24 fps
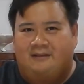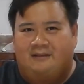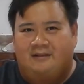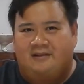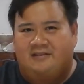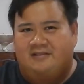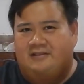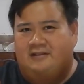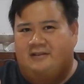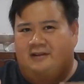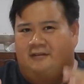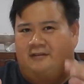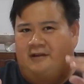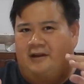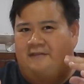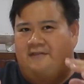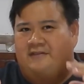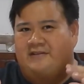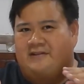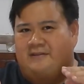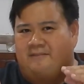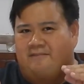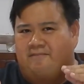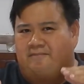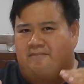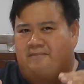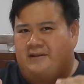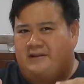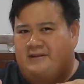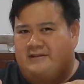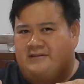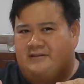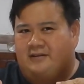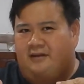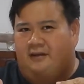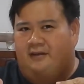The gravy is a
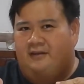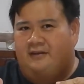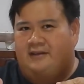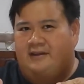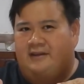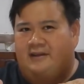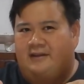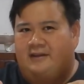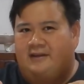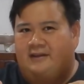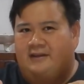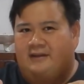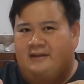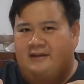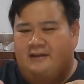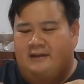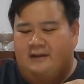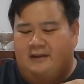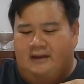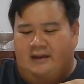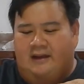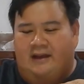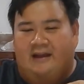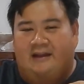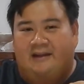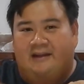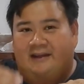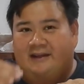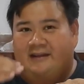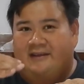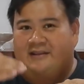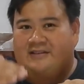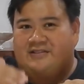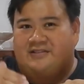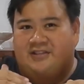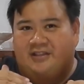bit salty, and
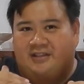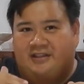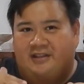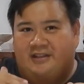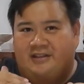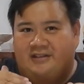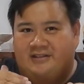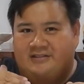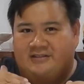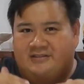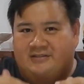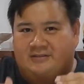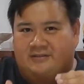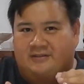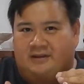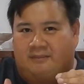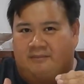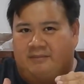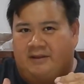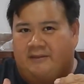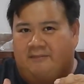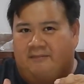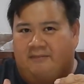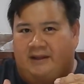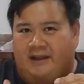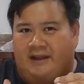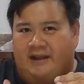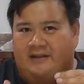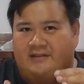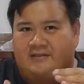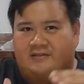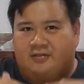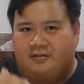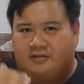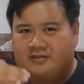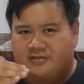then the chicken is a bit
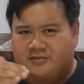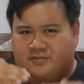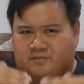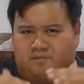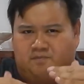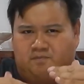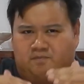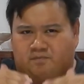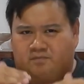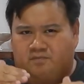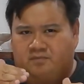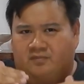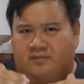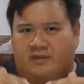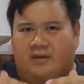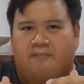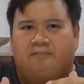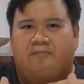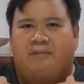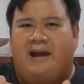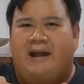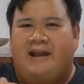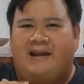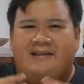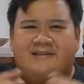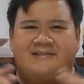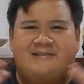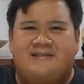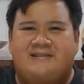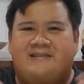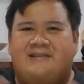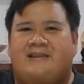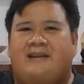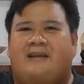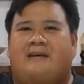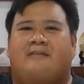bland, so it
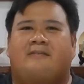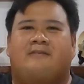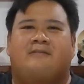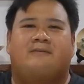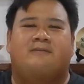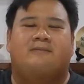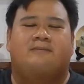balances it out.